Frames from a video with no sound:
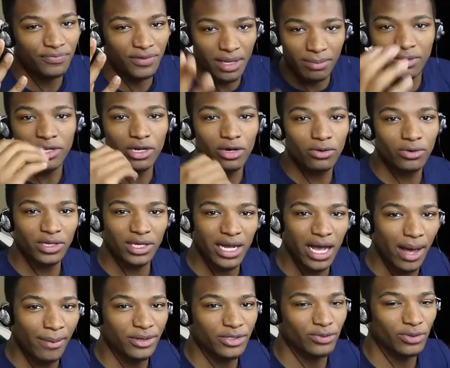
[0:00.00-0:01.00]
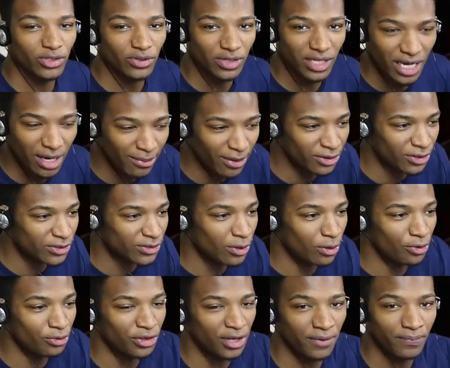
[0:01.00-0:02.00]
Let me know in the comments what you think about this
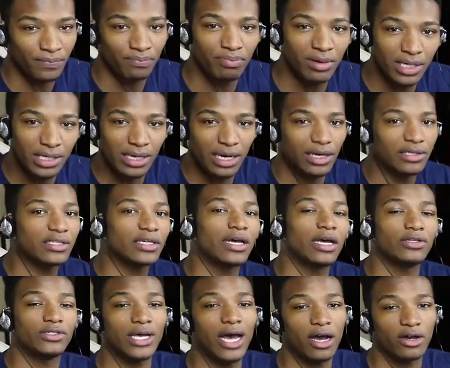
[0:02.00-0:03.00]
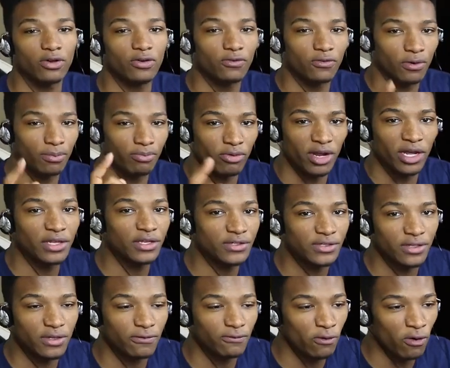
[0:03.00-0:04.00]
whole thing. Big shout out to Kotaku for bringing
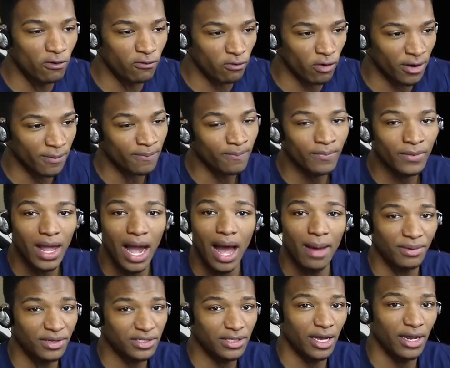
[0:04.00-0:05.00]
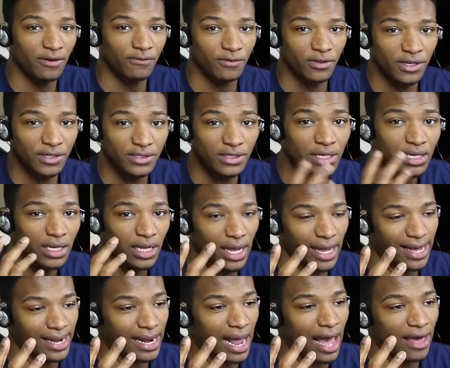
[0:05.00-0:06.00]
this to the forefront. I'm excited for this,
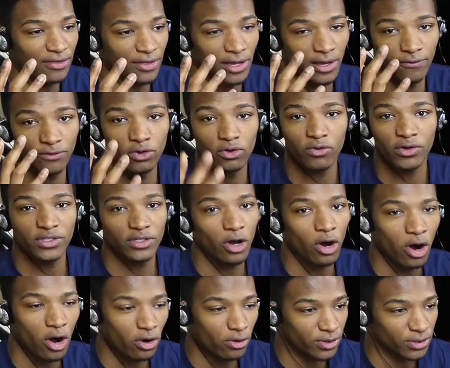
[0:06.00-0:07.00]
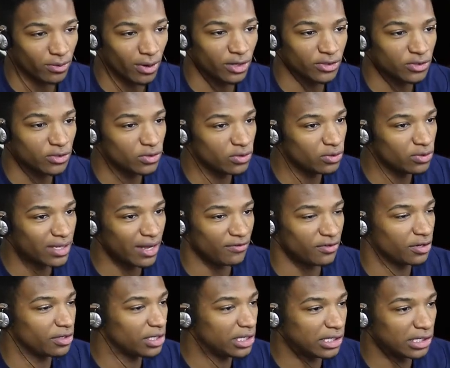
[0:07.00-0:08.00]
and I think if you're into horror as well too, you
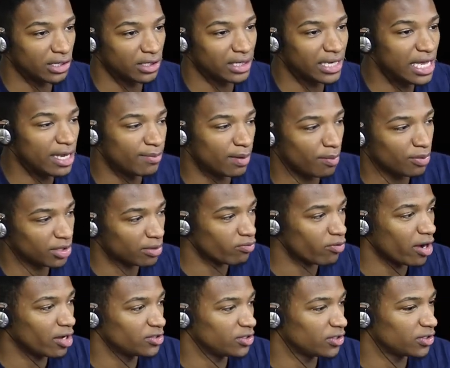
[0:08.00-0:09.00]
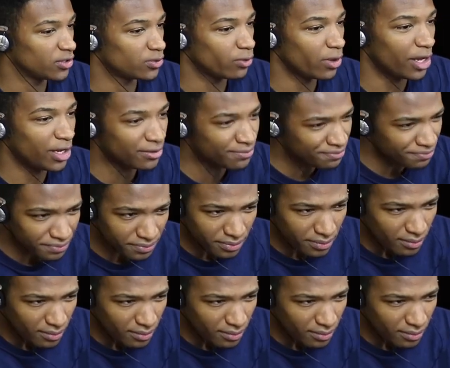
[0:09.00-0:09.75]
definitely should keep up with the project as well.